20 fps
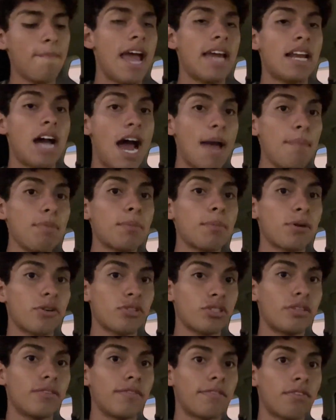And I'm the
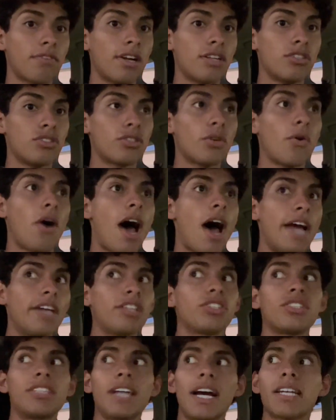person in front, so I
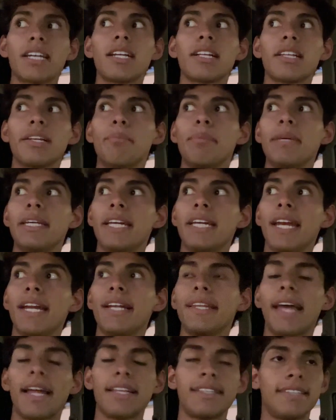should technically be getting
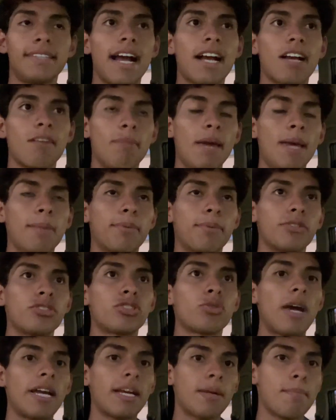that stack of papers
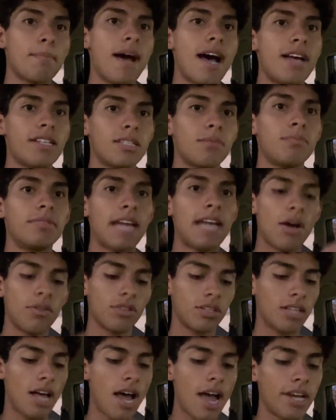so I can pass them down the
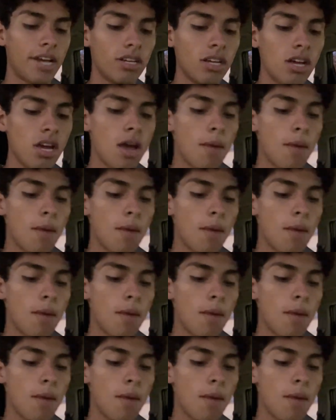line,